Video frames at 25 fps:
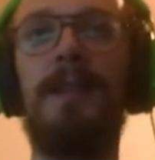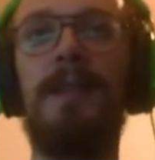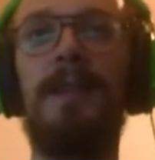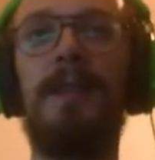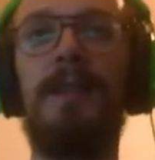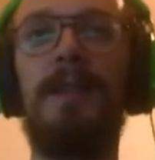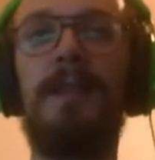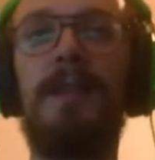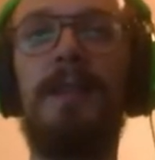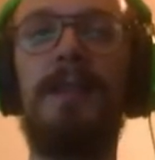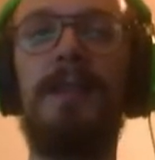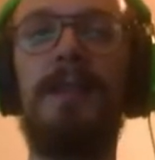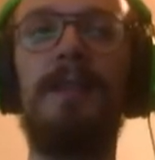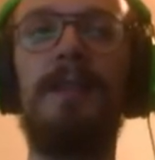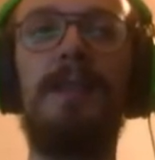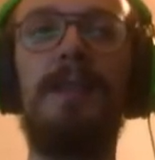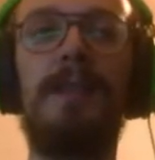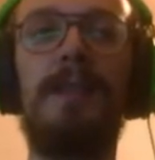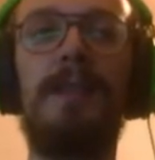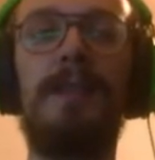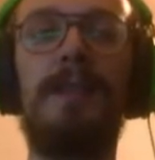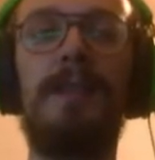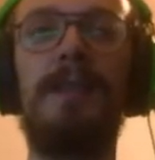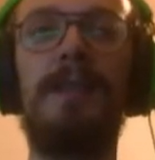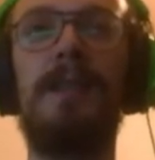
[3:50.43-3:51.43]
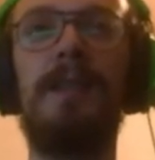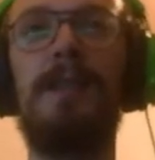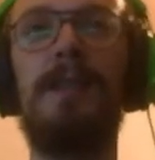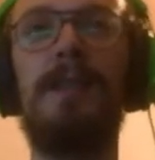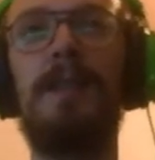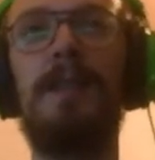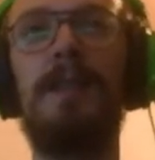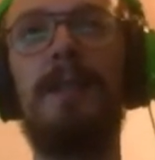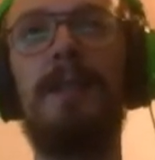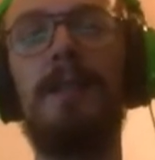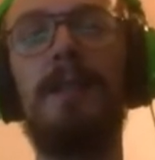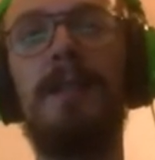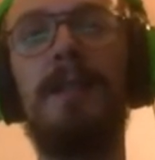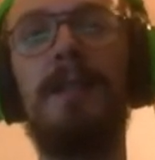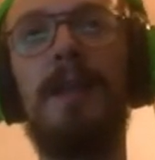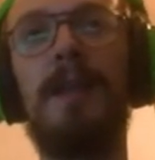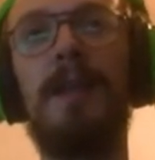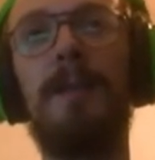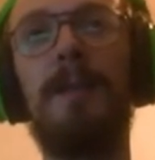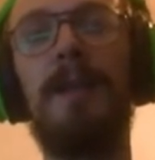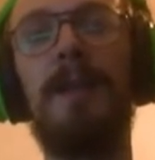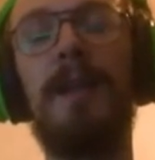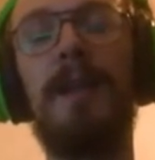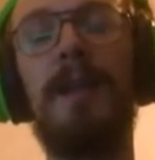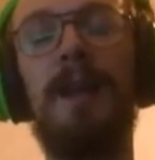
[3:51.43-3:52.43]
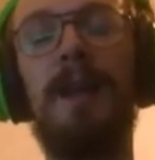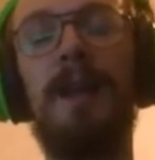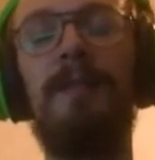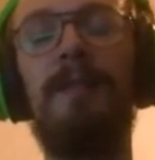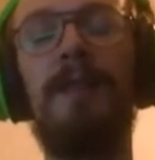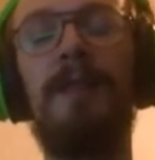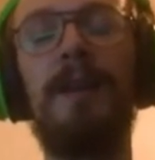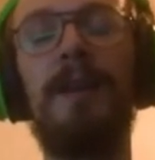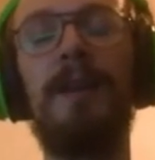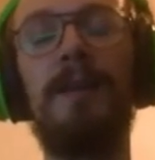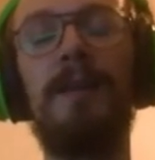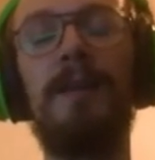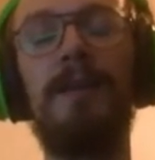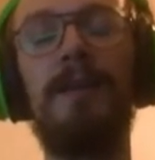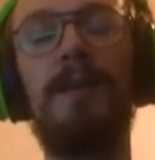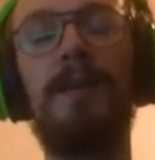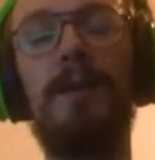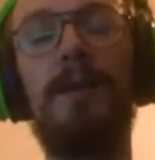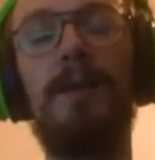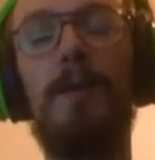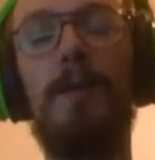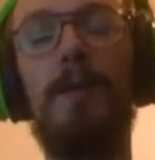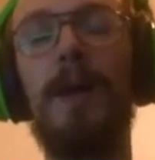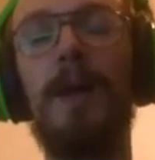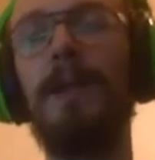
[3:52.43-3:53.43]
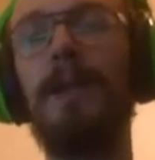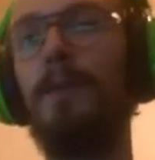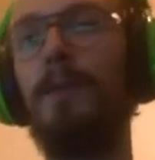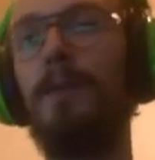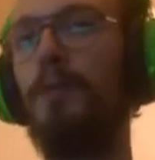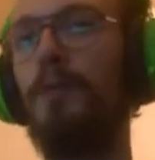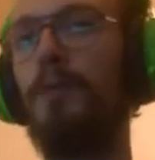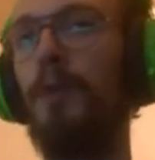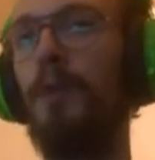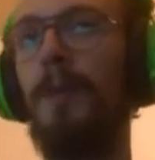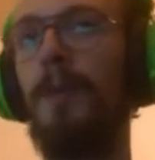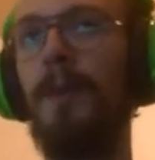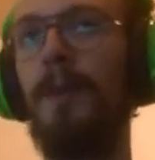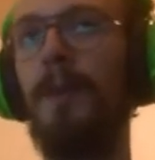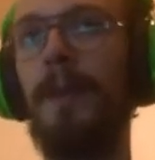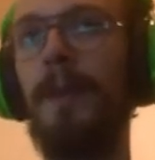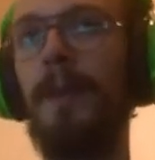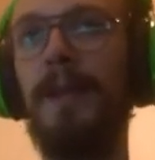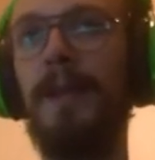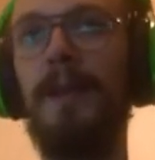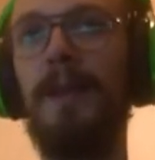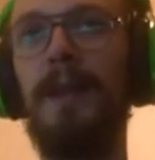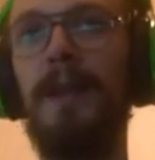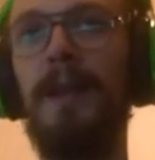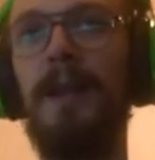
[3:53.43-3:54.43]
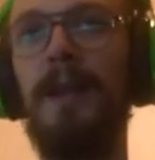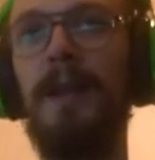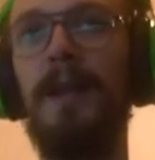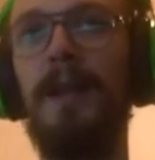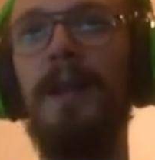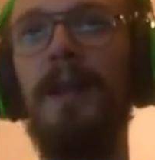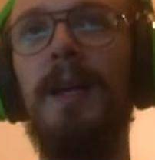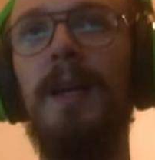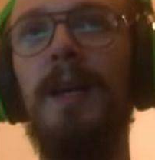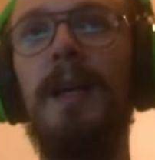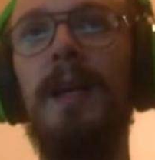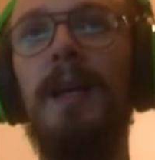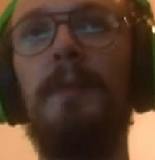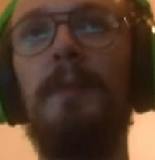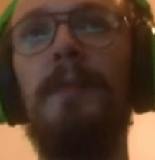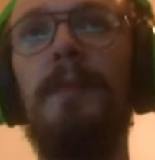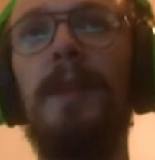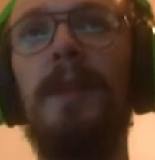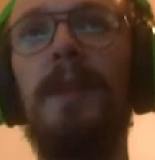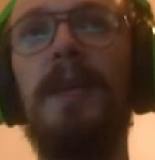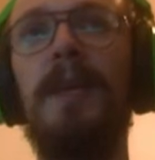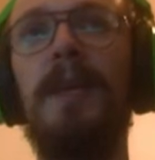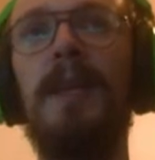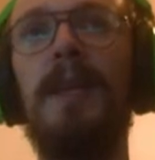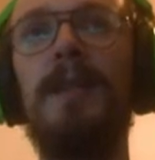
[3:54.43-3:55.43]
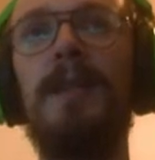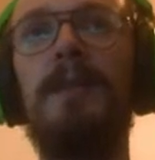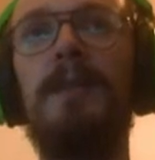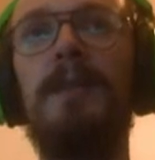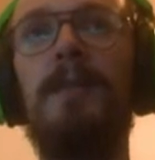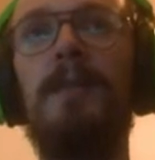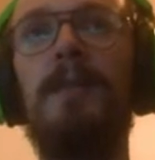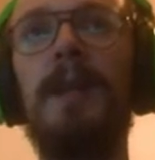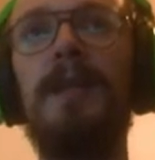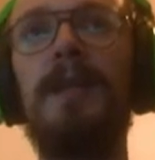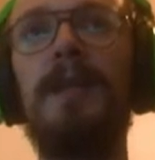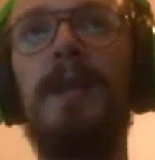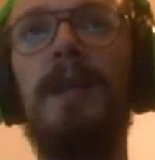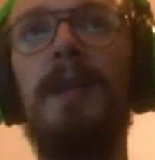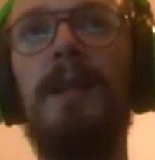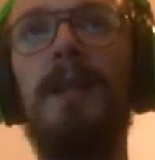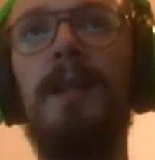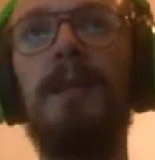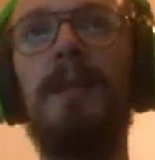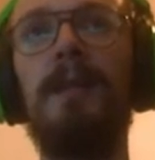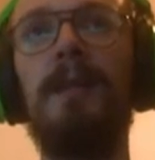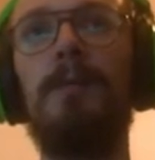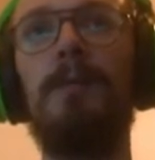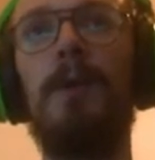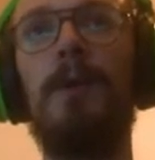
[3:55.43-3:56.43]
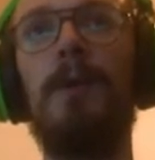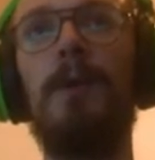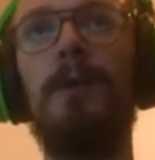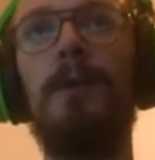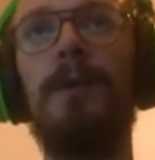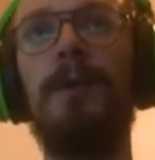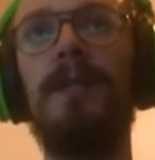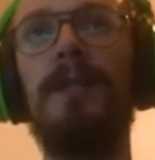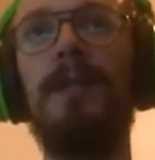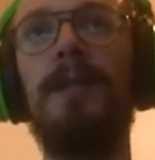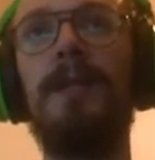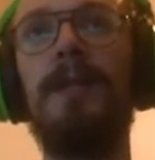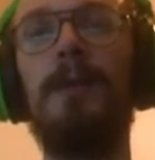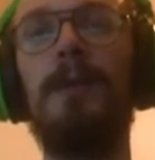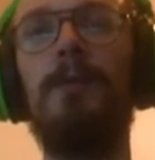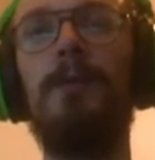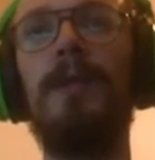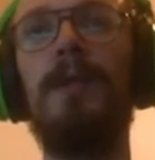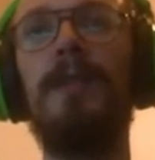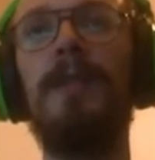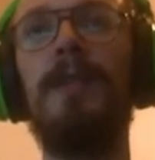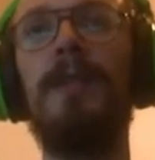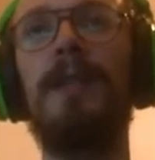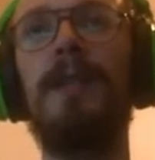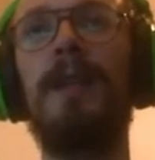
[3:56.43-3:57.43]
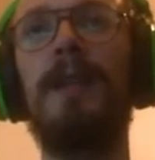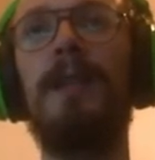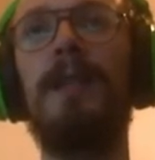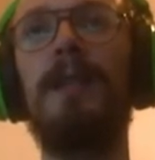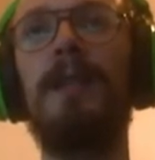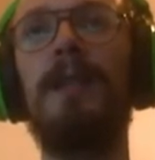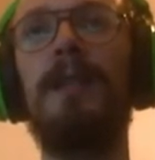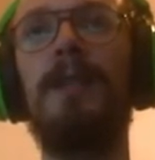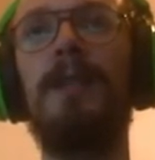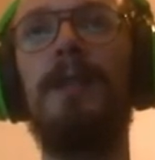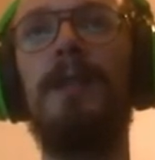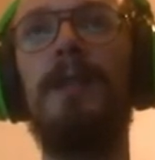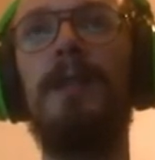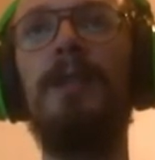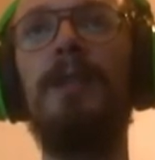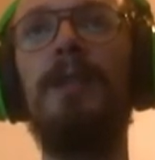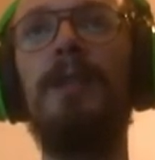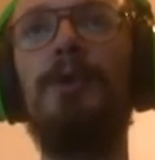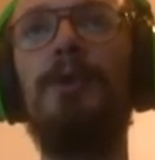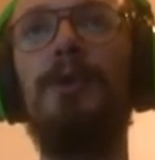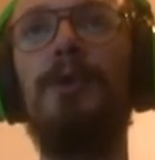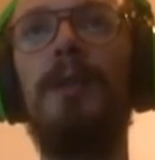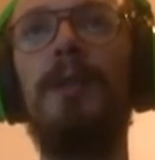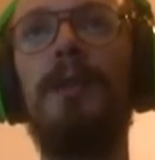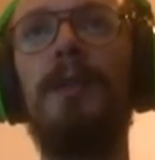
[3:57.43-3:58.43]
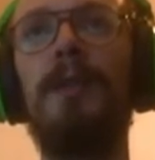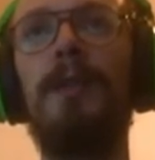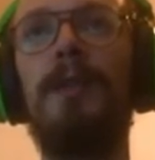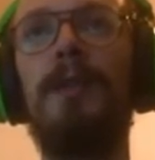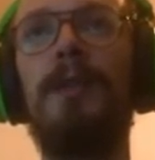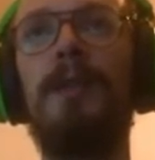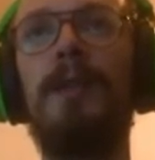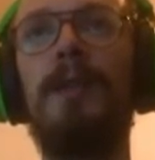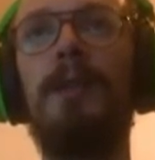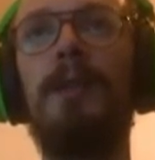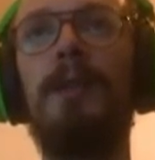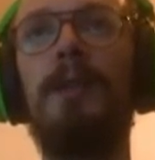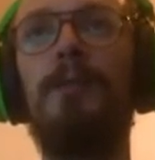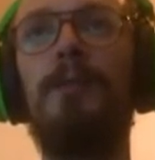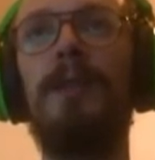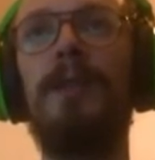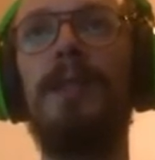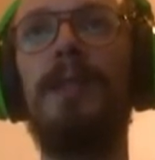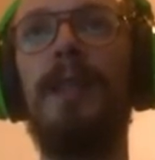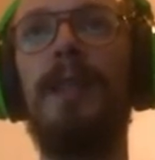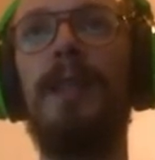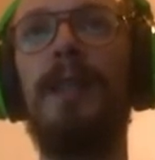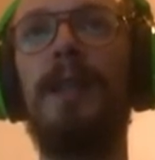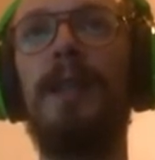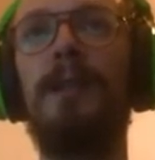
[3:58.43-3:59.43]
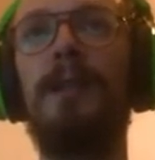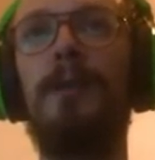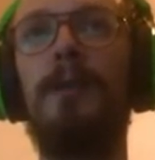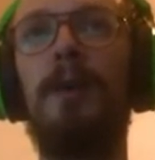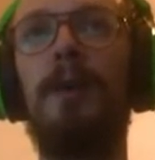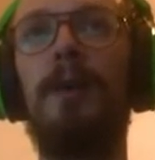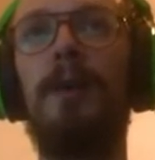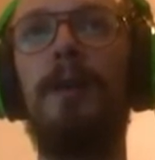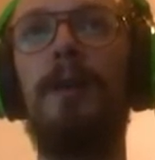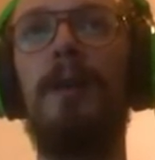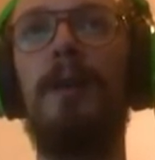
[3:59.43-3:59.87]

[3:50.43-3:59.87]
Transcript: this is something I find quite problematic. His base health grow is decreased and his E-shield decreased later on.